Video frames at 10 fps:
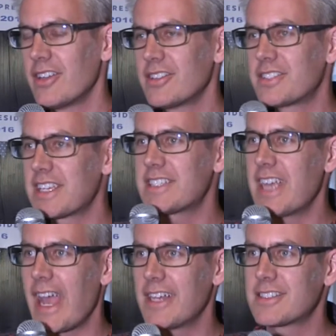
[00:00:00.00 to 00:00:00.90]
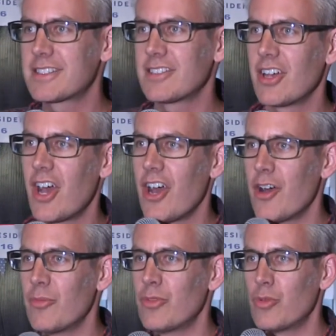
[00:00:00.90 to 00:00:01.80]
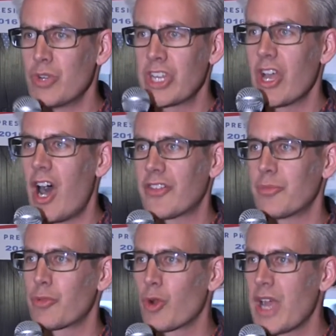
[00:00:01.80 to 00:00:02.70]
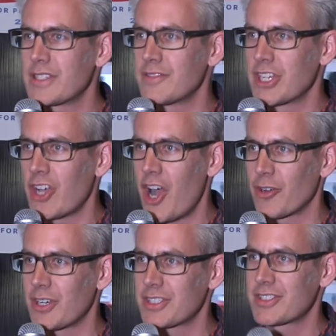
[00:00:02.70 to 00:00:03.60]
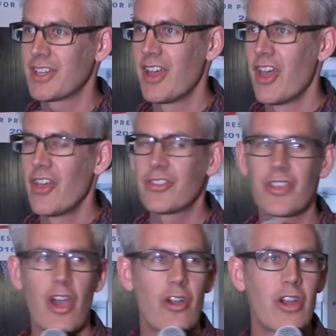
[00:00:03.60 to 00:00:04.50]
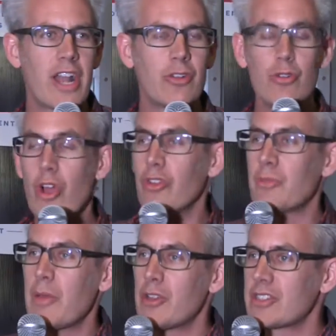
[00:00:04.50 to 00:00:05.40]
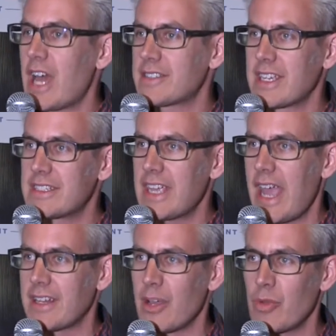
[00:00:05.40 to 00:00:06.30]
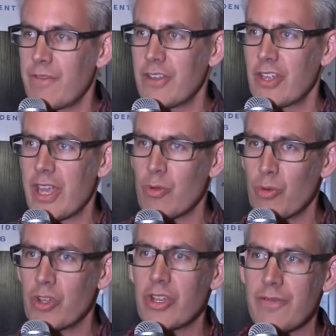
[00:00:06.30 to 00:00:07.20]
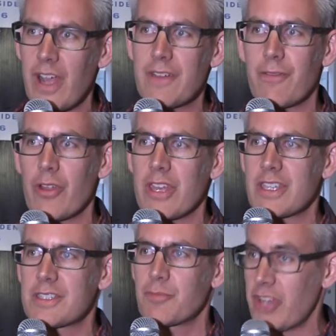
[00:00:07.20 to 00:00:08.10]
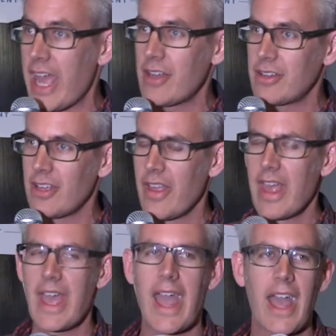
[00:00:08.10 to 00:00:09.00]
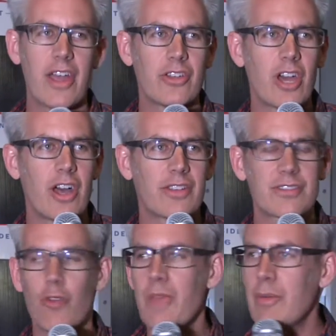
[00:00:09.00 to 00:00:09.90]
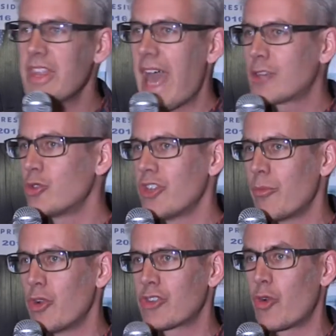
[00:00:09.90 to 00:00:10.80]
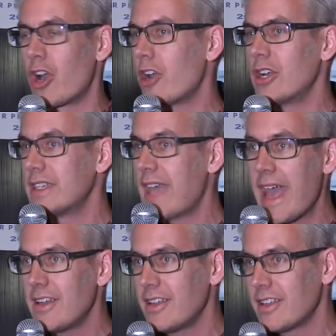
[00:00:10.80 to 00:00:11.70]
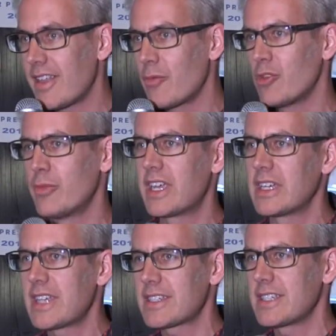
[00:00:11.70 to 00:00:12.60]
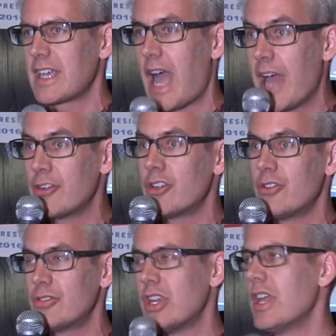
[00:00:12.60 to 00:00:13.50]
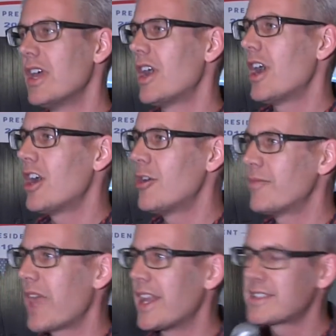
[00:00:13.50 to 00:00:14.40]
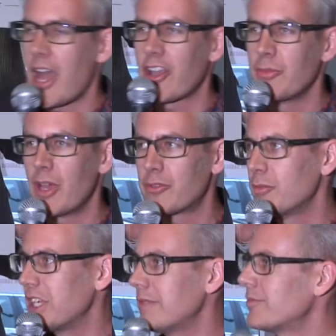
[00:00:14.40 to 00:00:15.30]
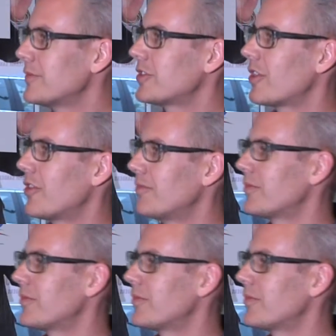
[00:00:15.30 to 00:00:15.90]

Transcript: 68 really awesome progressives in Congress. So, and who knows, maybe there's not 68 that we feel like will really fight for this plan. And so maybe the actual number is 410 that we'll be contesting. I don't know. And it's not going to be up to me. So,